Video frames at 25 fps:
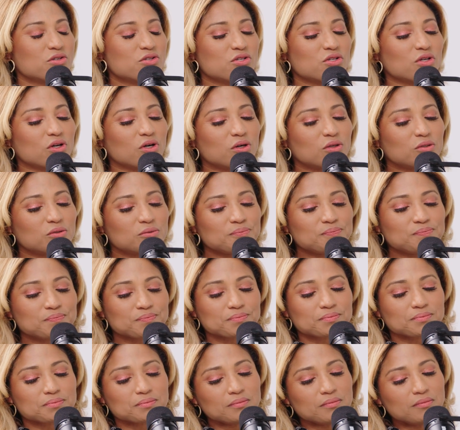So
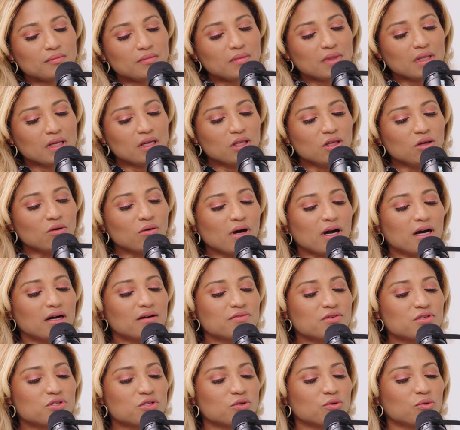you
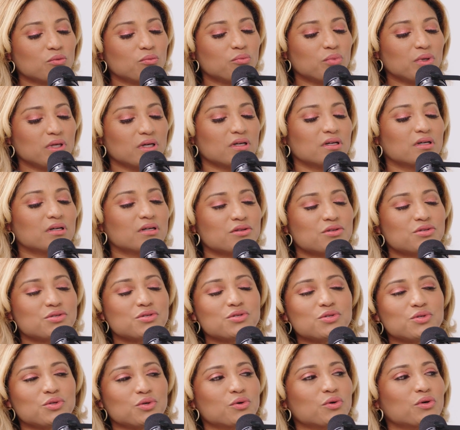have to be a good
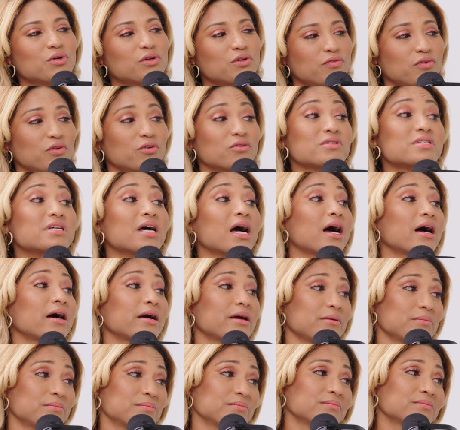steward of your
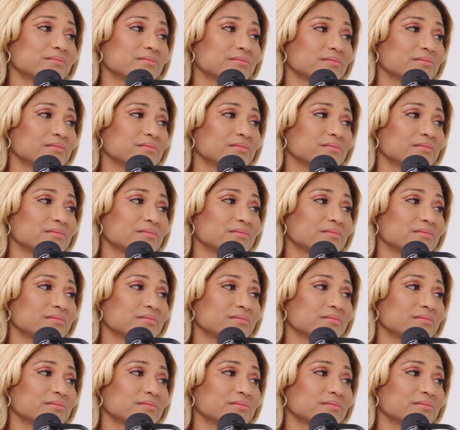time.